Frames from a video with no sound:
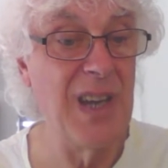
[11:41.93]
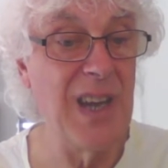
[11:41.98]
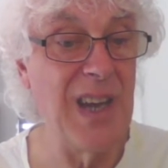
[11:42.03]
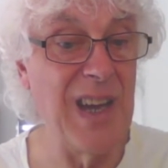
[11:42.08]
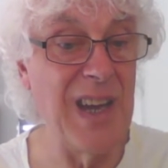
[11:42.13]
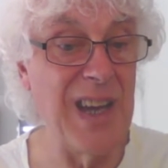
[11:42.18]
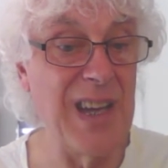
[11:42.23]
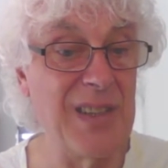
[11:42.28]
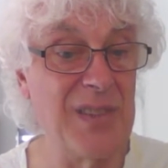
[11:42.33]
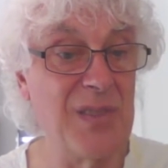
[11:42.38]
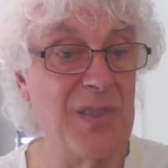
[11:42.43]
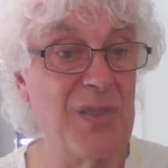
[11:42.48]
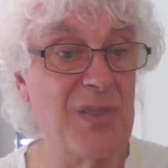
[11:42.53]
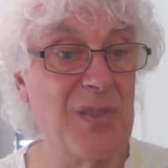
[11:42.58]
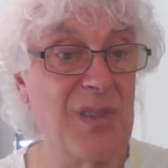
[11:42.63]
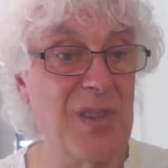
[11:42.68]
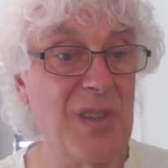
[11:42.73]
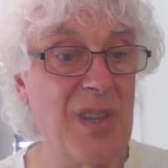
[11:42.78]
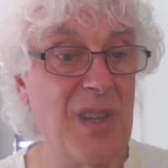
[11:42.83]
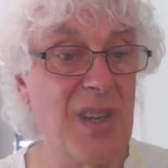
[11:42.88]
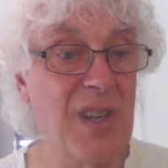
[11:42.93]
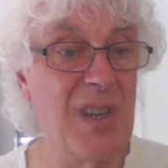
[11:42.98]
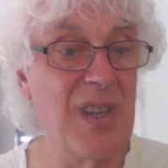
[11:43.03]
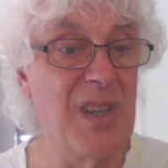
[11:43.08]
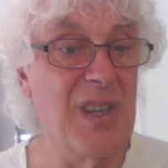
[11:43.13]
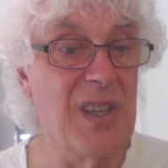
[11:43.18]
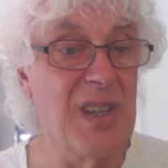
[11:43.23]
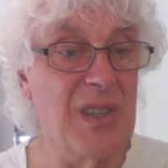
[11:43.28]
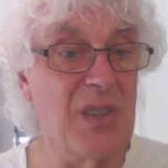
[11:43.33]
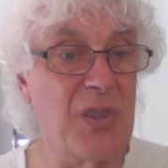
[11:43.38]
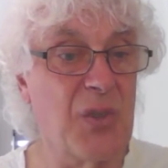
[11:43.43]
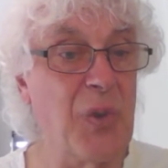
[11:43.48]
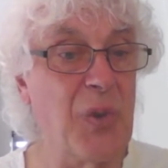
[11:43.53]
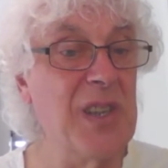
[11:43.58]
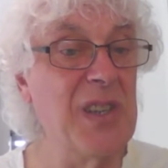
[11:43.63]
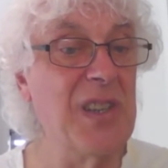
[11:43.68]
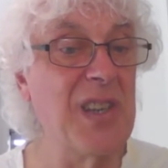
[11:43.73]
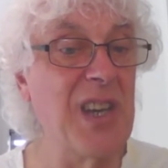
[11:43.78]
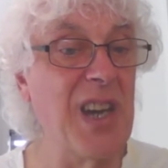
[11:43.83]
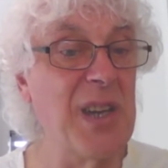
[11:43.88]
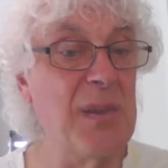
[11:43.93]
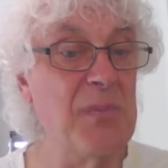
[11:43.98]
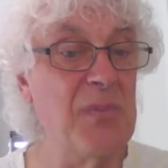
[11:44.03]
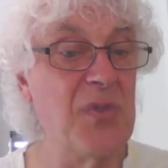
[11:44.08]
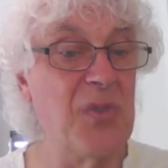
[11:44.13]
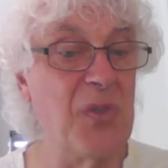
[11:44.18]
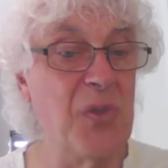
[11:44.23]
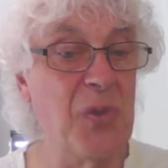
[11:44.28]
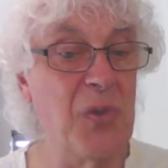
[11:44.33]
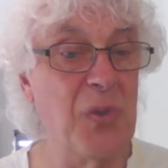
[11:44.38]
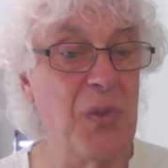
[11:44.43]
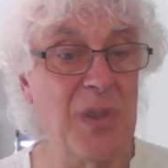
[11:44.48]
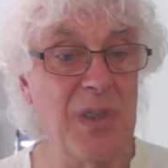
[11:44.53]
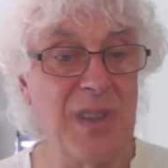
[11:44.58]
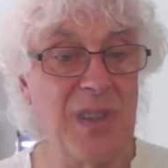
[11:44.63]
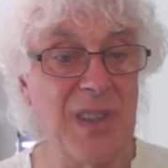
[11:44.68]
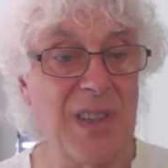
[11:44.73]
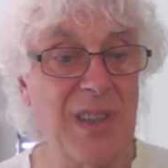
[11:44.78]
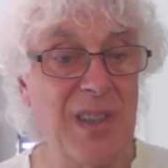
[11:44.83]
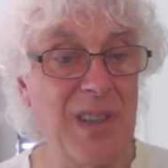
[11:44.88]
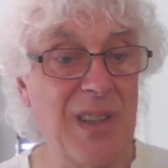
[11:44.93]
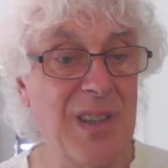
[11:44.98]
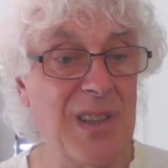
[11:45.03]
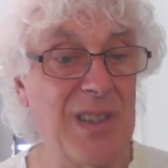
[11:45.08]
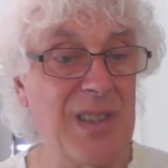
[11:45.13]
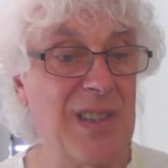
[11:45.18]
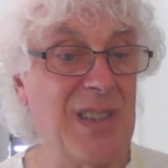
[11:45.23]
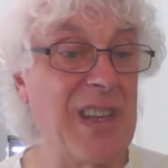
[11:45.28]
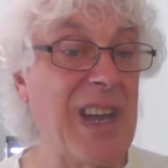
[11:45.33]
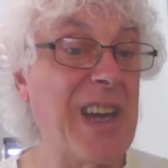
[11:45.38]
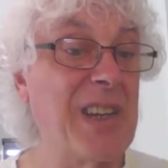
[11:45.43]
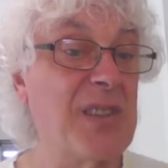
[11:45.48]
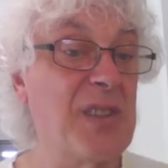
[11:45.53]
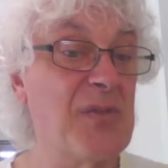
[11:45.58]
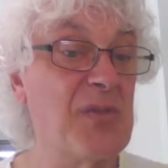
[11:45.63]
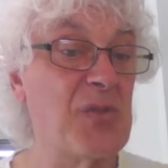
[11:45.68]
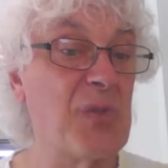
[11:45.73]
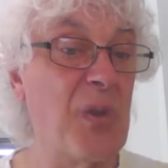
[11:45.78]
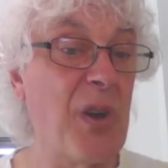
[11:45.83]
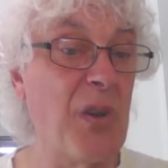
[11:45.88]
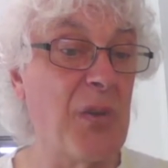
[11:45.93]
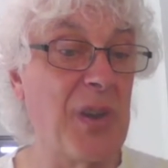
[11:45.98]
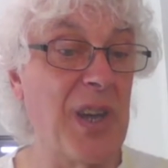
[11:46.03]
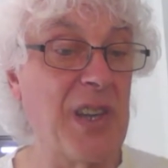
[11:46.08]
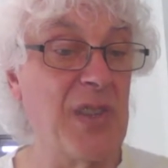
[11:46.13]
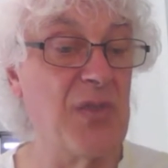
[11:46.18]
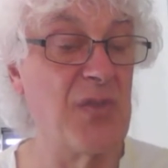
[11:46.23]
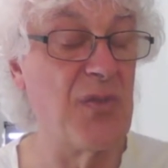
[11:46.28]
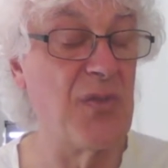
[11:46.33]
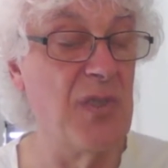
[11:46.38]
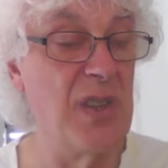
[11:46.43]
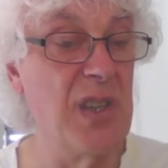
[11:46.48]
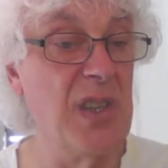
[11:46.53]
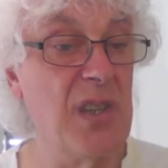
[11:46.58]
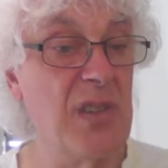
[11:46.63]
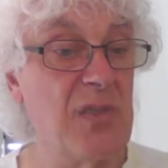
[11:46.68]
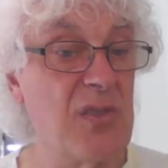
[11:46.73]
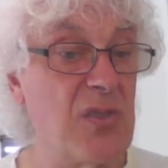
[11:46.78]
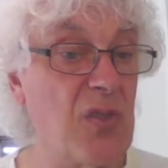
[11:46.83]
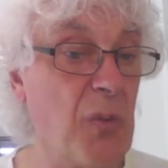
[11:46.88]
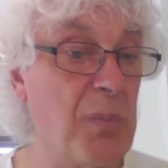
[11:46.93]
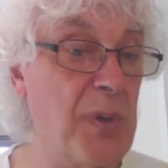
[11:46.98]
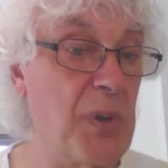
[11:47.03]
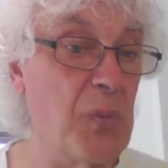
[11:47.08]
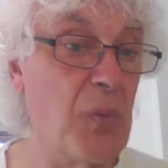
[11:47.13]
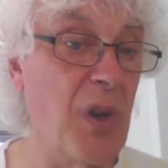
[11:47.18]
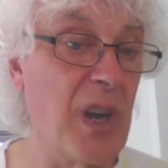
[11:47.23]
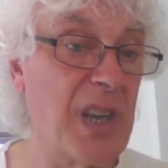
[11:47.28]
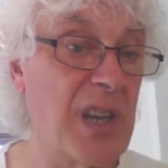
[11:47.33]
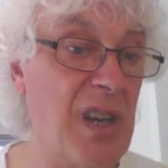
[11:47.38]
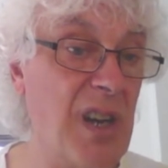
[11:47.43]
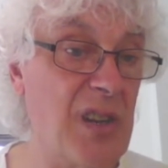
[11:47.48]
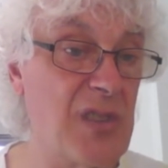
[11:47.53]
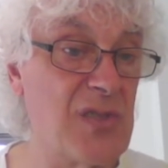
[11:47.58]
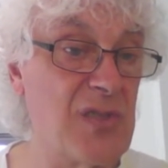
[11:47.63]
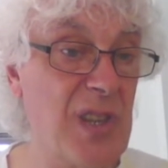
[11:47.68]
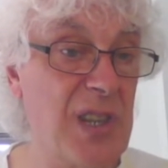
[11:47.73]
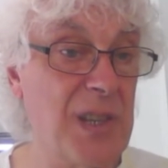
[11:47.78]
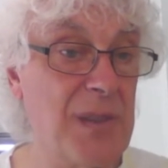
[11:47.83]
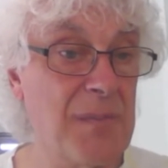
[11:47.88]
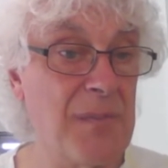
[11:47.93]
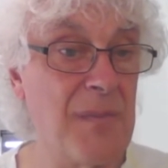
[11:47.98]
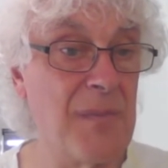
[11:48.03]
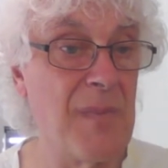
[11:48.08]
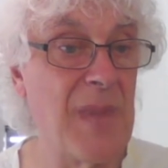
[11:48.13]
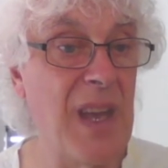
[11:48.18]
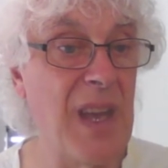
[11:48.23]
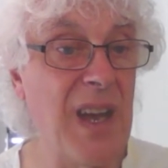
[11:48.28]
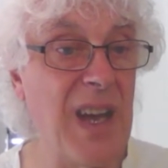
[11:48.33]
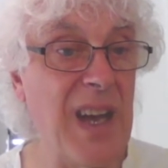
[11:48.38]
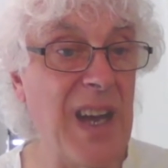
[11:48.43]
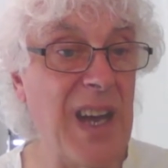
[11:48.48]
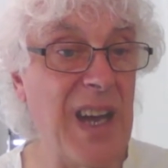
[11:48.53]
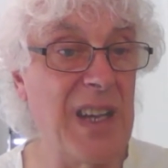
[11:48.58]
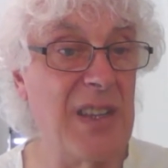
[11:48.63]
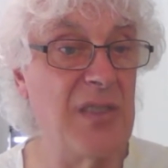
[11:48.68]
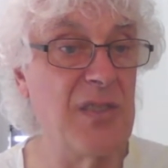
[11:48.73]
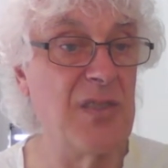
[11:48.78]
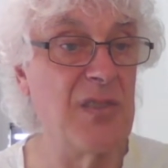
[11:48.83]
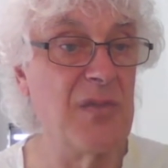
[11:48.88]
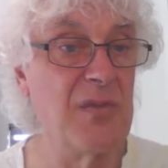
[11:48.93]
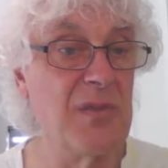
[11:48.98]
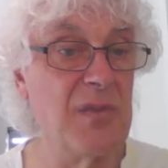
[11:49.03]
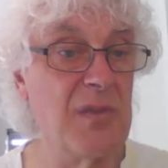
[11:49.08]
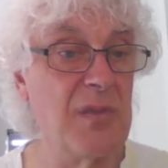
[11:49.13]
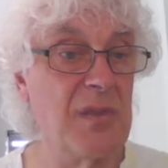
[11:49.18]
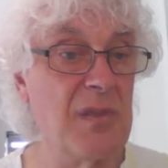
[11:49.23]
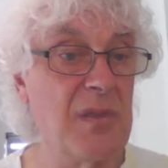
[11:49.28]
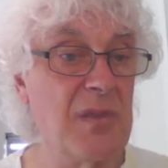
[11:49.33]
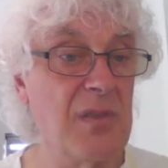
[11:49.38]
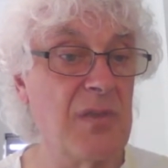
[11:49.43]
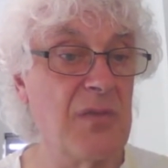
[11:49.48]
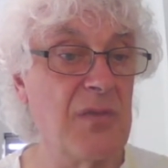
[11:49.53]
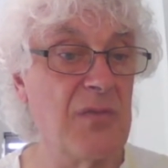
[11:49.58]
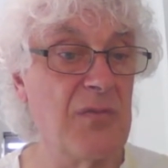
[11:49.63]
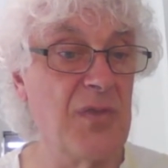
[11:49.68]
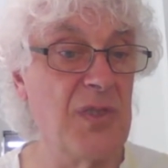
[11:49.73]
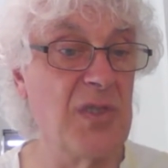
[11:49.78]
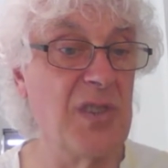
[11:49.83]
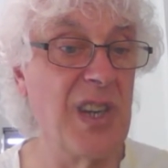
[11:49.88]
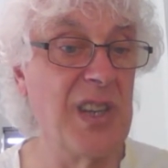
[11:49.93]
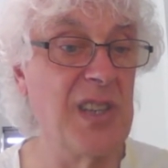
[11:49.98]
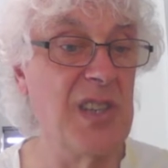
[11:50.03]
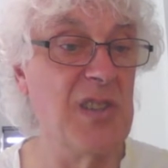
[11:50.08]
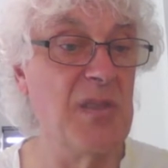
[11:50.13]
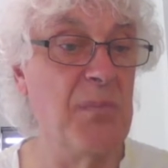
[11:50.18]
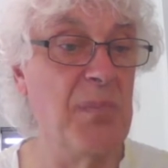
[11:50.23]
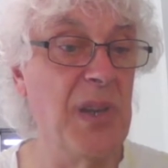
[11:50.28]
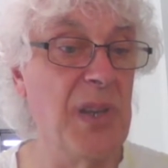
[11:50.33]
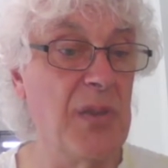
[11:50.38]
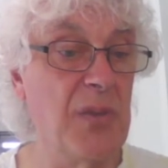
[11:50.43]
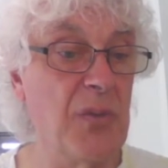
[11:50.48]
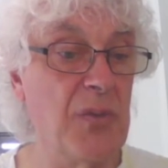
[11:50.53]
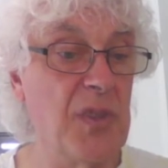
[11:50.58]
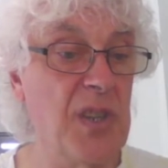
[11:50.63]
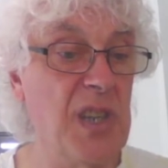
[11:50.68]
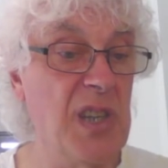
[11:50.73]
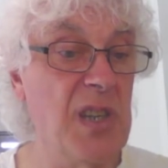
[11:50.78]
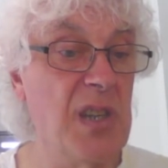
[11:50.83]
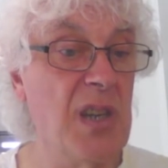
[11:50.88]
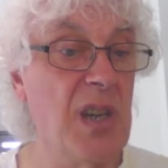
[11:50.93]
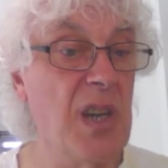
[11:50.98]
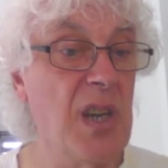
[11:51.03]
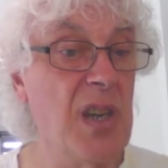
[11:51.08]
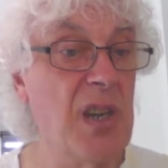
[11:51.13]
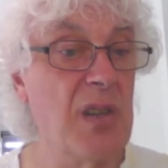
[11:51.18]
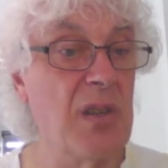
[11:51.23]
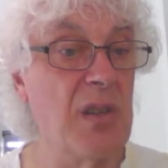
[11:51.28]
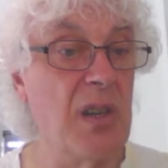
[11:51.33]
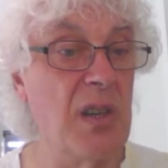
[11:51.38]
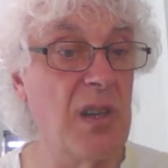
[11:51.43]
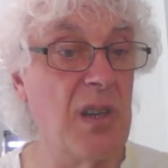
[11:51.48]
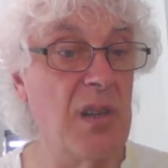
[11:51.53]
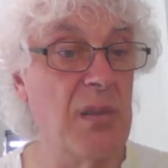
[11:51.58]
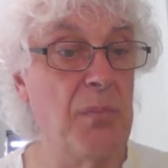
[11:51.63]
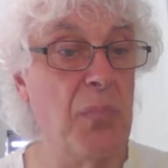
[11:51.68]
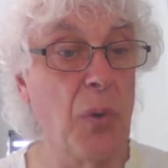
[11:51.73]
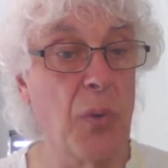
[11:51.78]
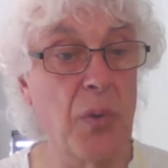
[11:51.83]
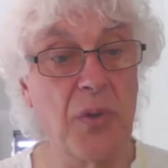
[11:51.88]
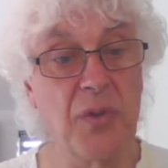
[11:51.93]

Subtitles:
and queen came to an active square on h3, stopping white castling and retaining the pin on the pawn on